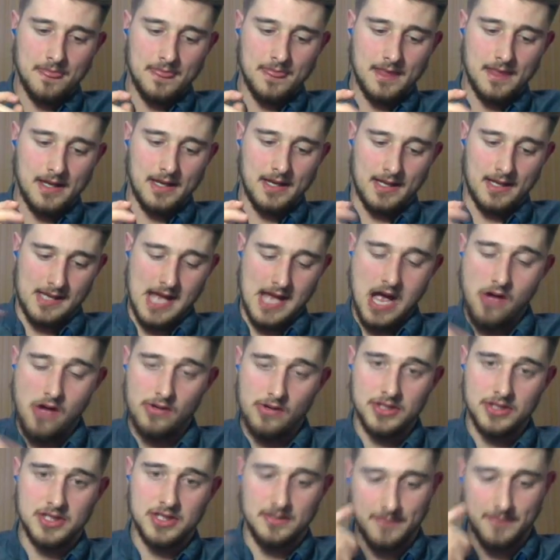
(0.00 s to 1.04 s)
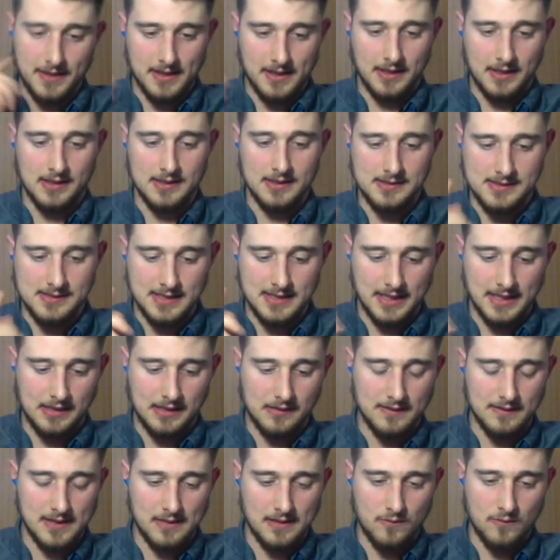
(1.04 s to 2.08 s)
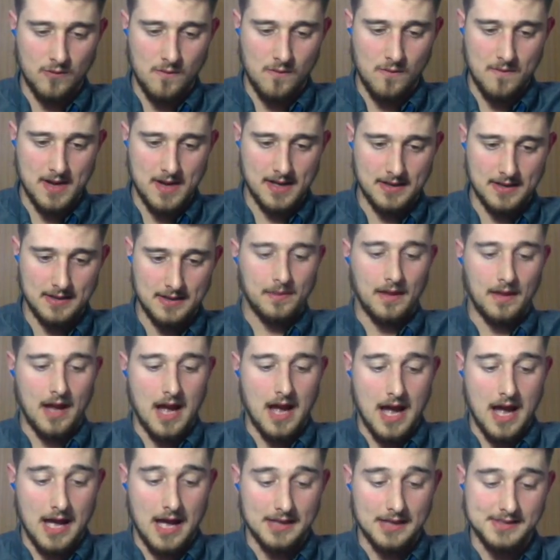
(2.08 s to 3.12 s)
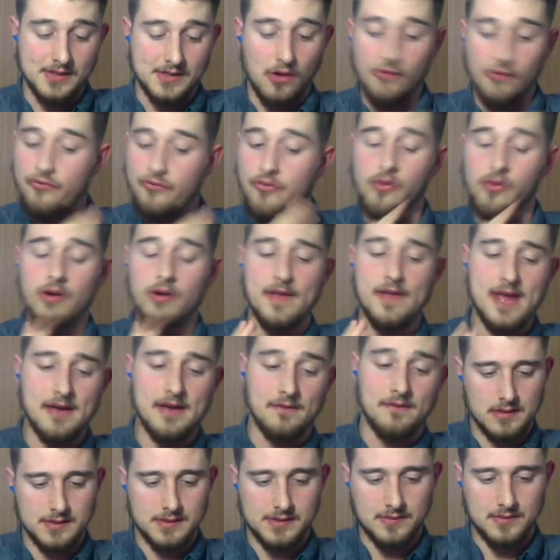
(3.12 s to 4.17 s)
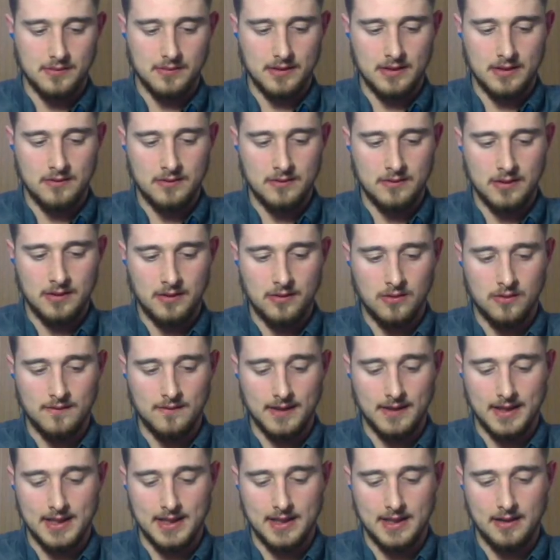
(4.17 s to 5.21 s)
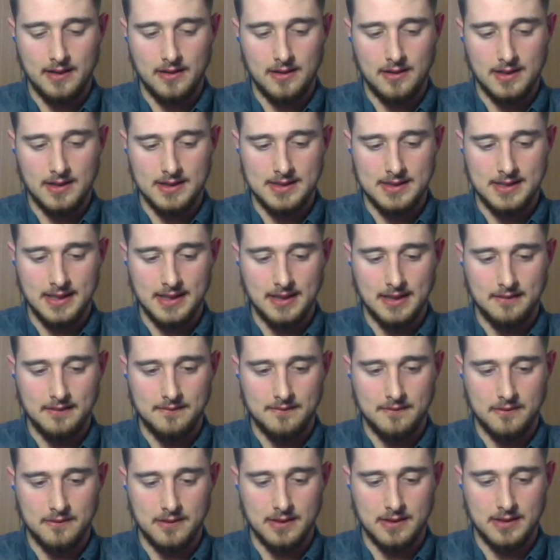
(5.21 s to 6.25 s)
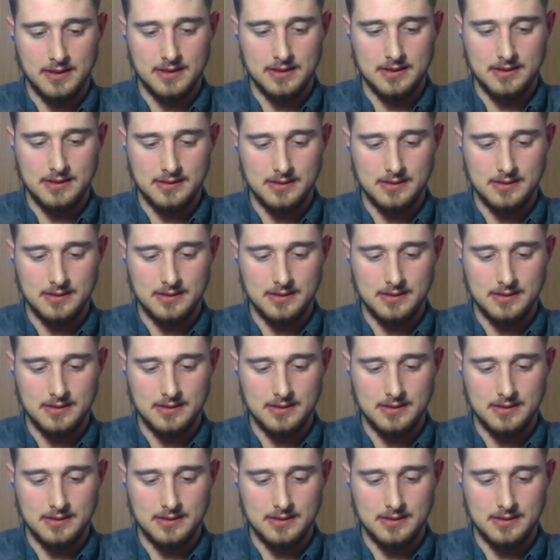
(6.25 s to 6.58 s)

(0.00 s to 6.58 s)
And now I should be in a good cycle that it won't matter. So for that, we're going to want to go over here to tank for it.